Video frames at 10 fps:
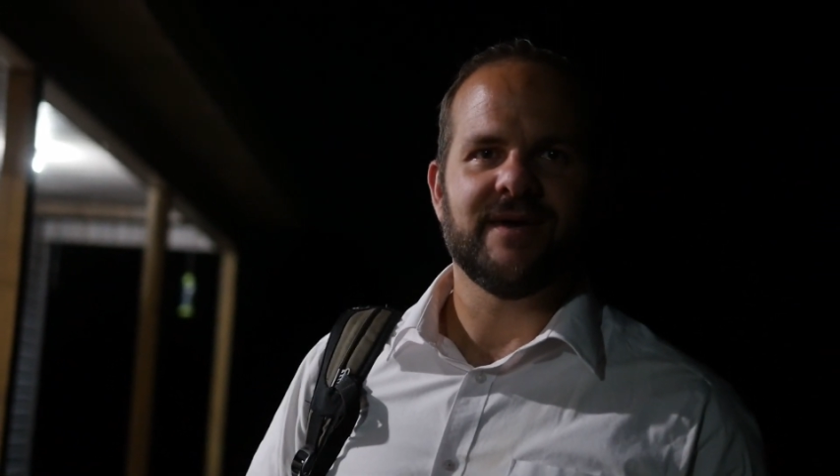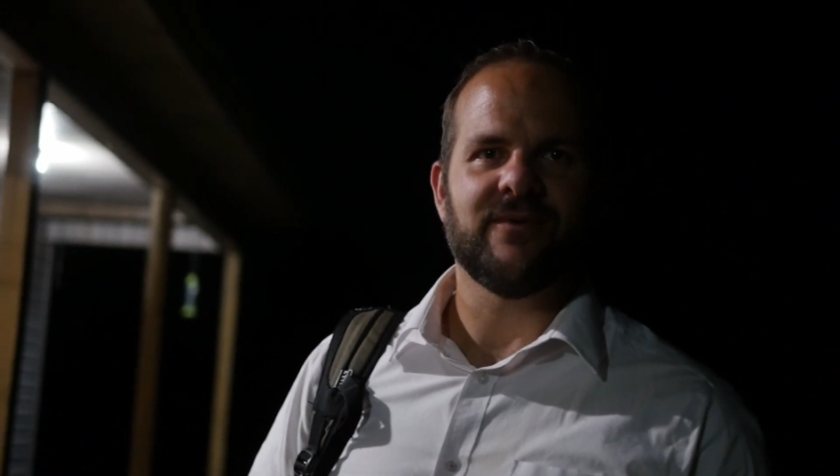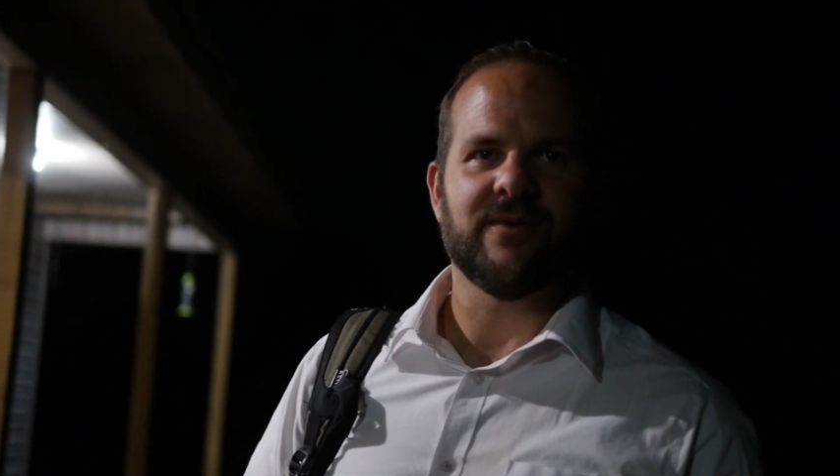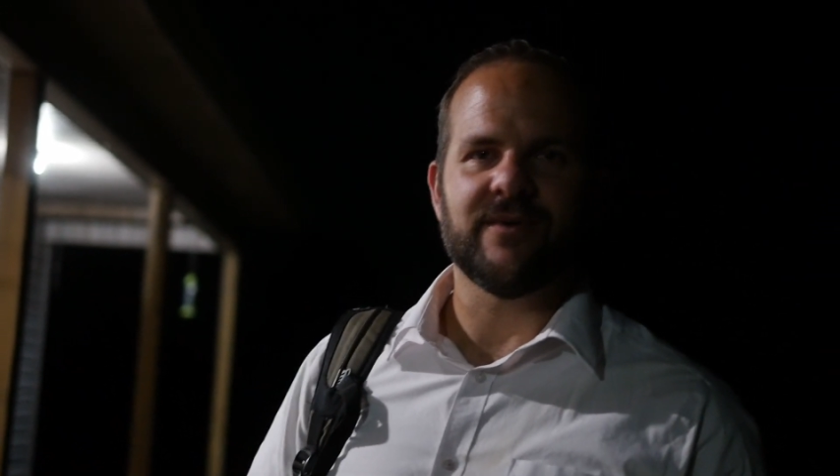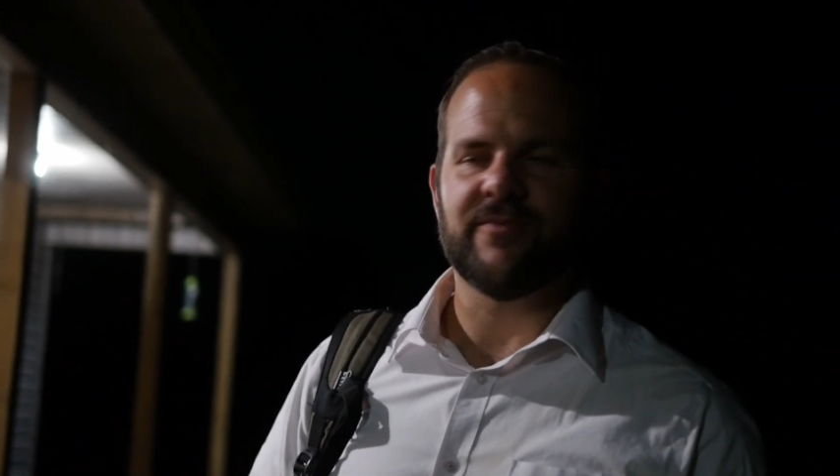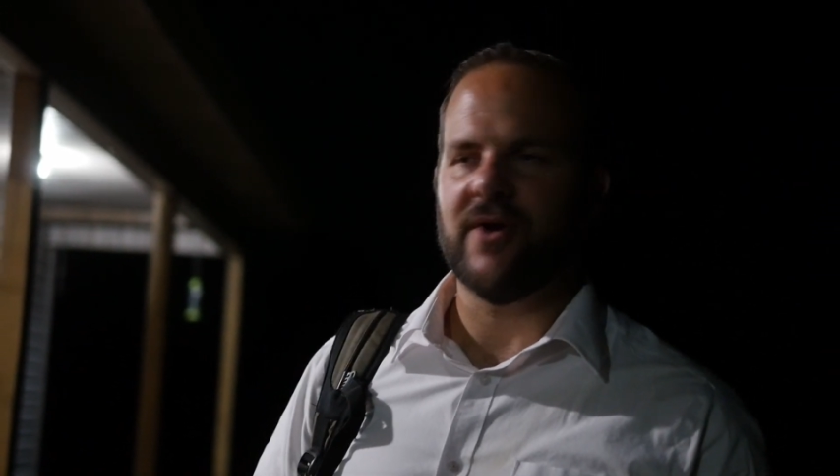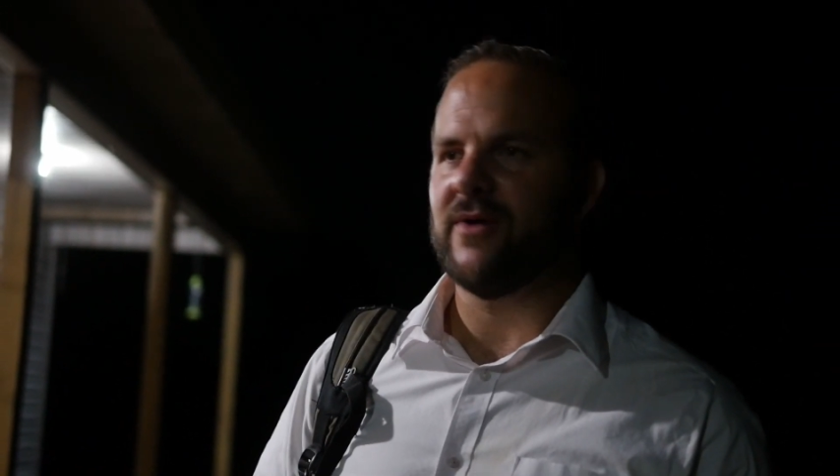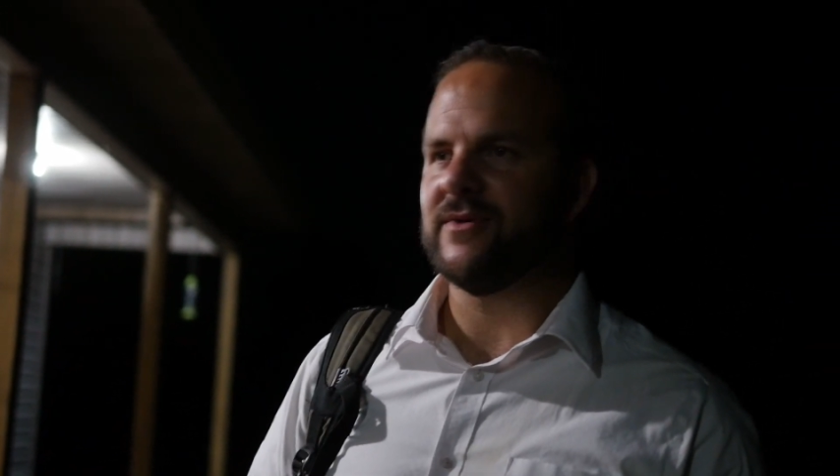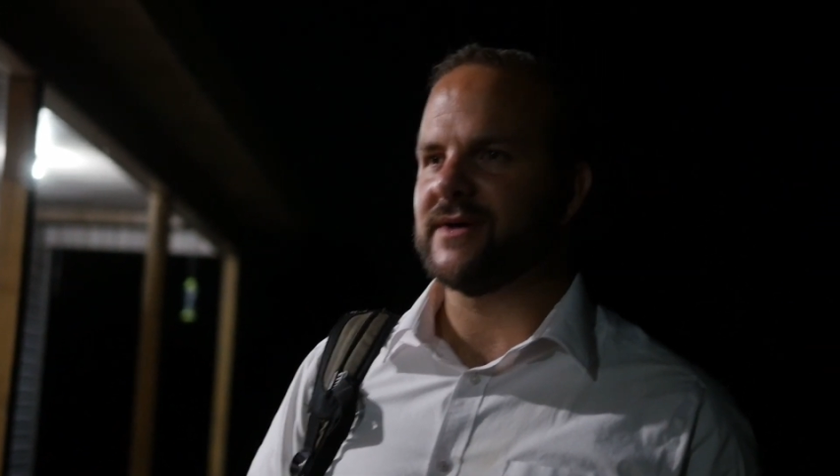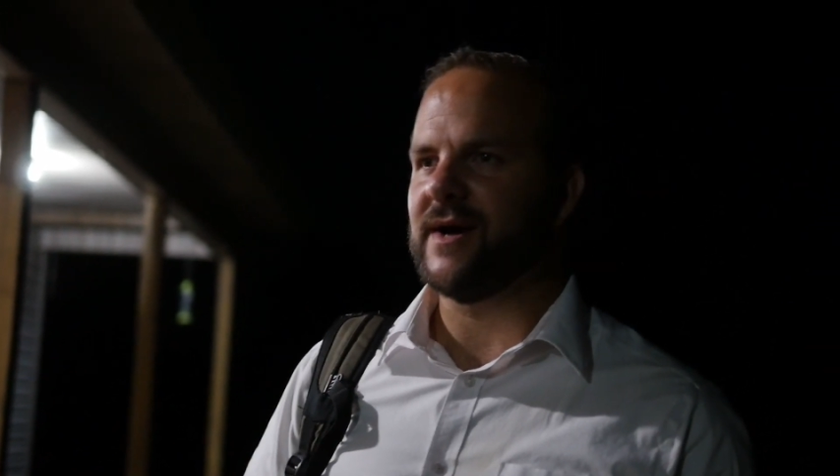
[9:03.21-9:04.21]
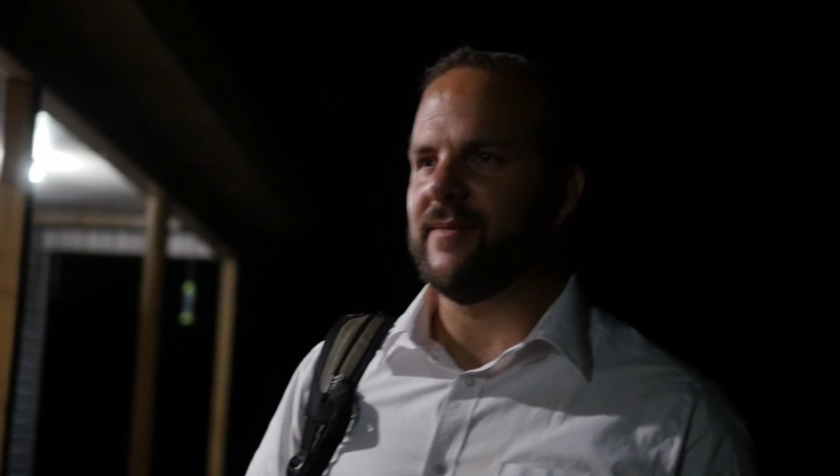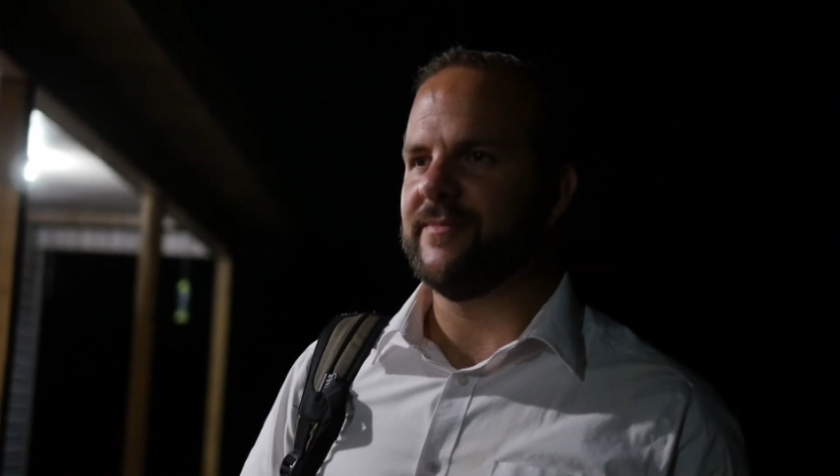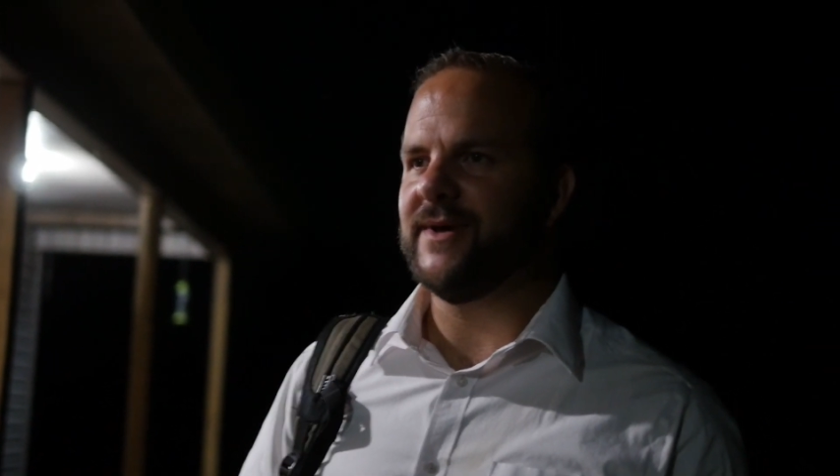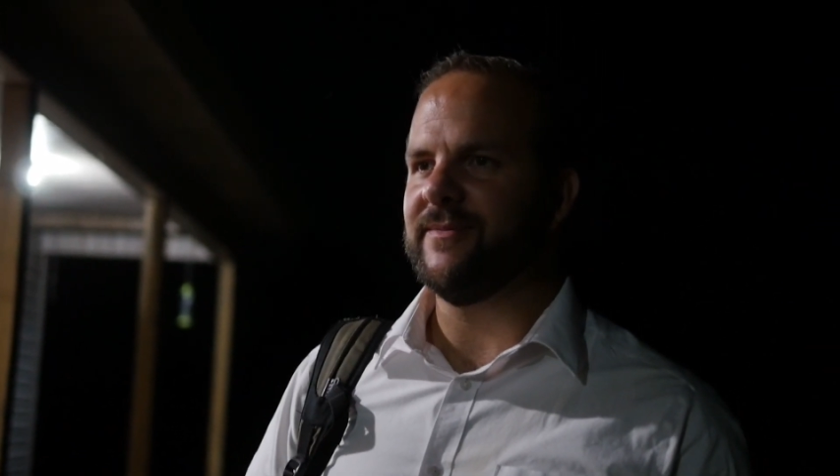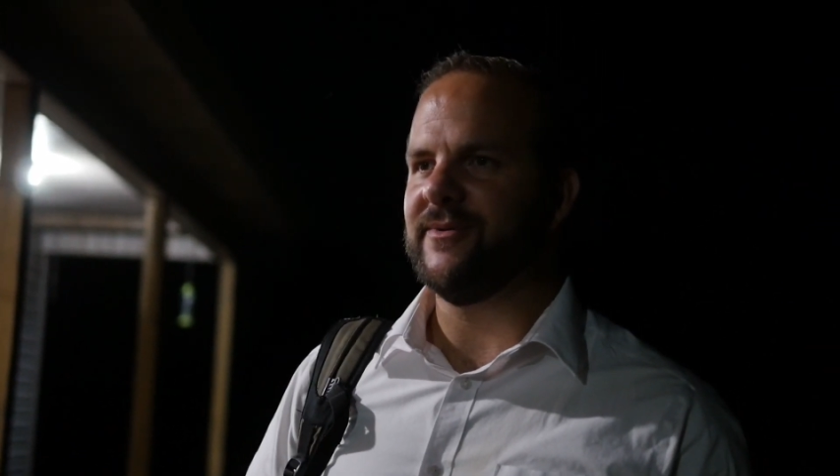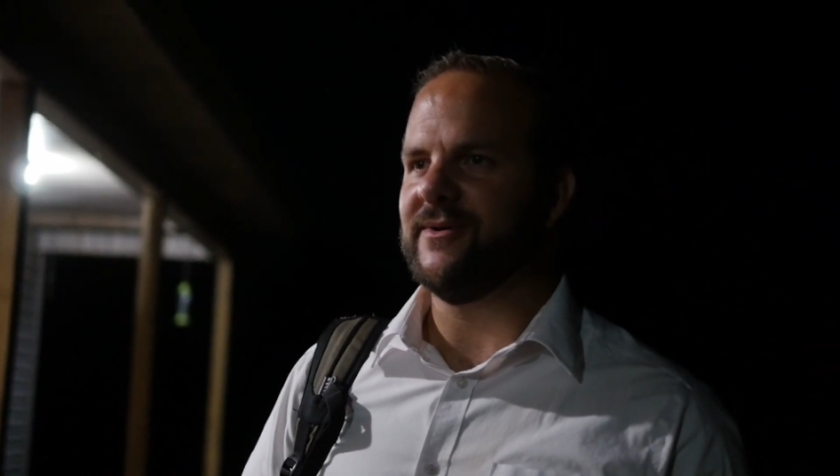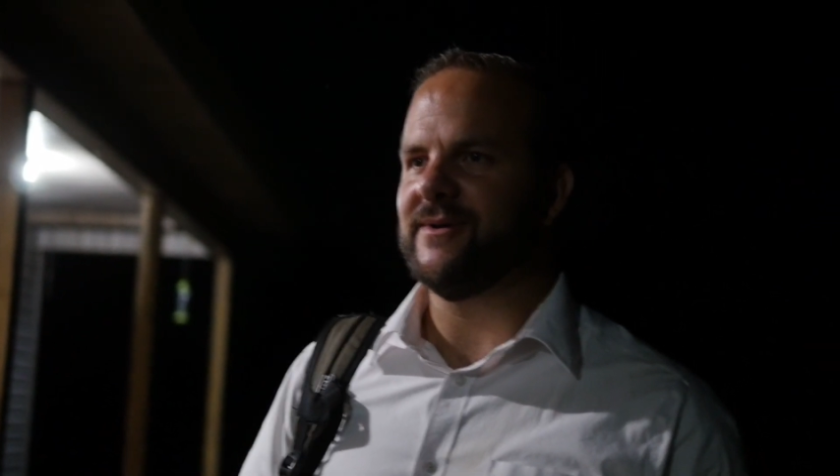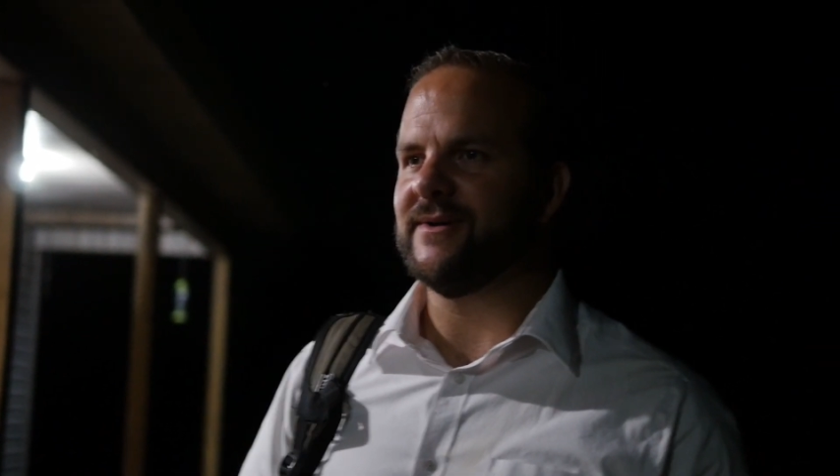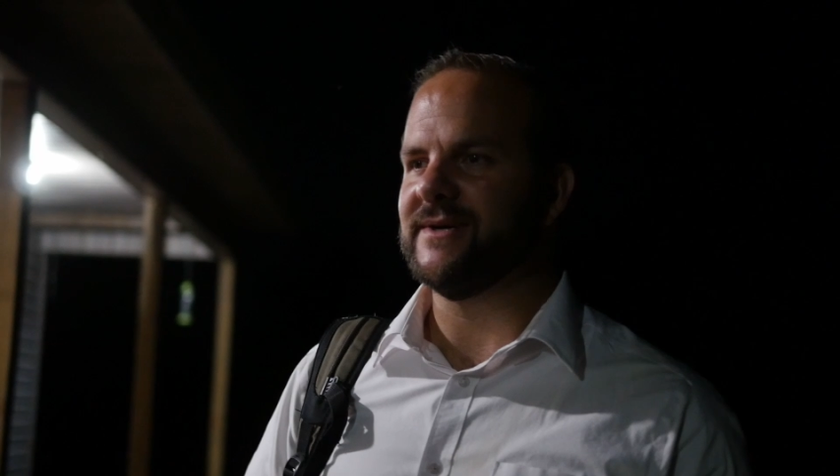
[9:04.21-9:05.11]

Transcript: Yeah, we were able to pray with a couple people